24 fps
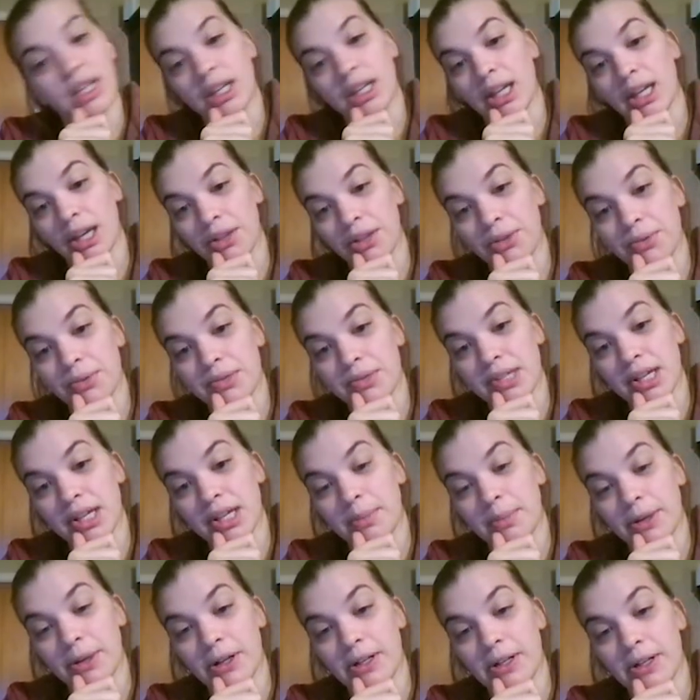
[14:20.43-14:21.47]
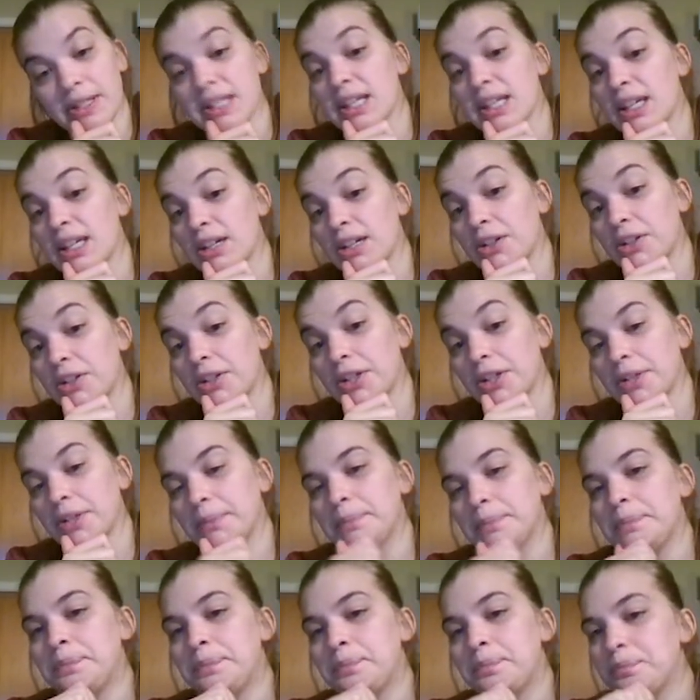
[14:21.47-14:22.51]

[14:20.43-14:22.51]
can get through Zeta Barris and kill her.